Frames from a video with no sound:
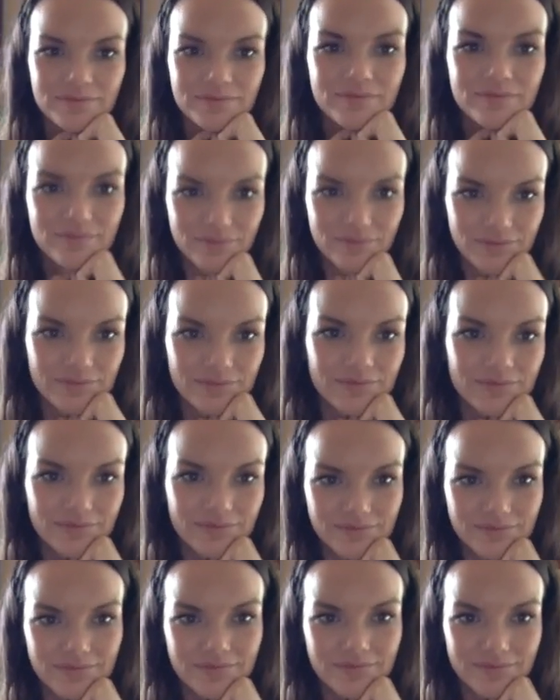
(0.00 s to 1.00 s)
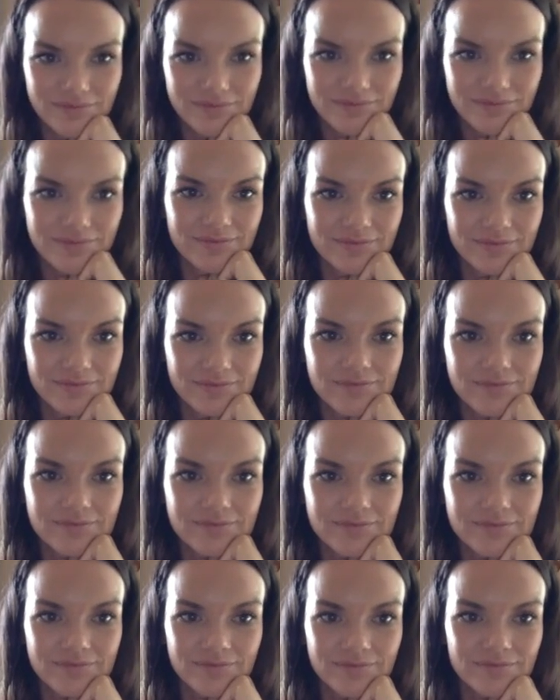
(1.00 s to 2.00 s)

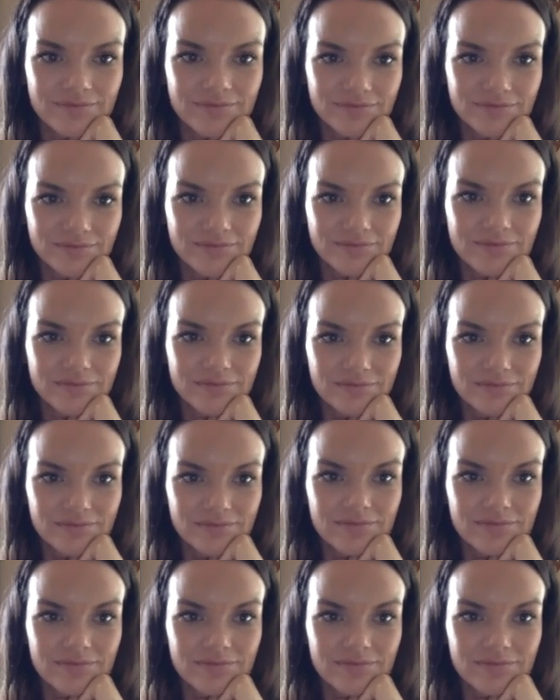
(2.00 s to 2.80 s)
(silent)